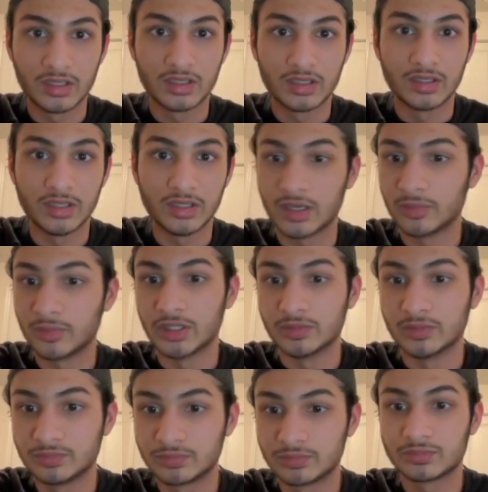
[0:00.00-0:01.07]
yeah,
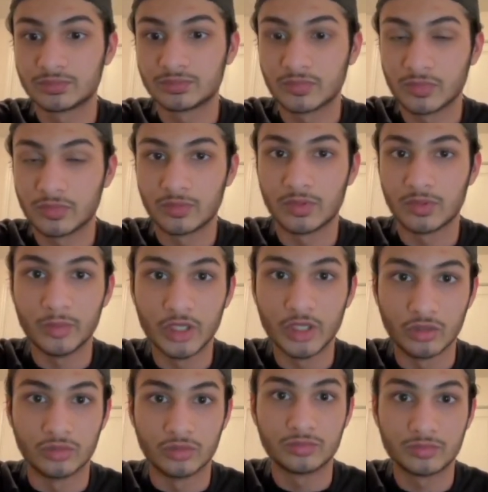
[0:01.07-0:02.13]
man. Let me
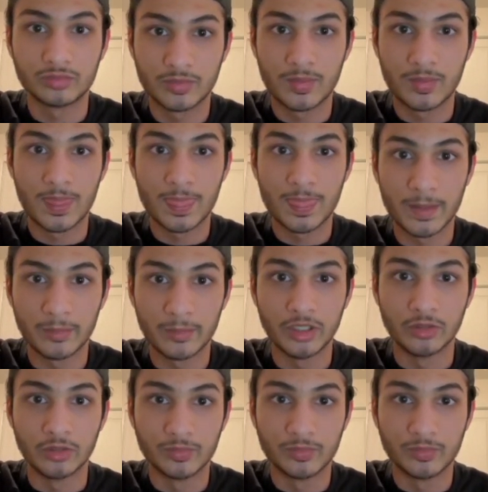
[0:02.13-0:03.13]
know.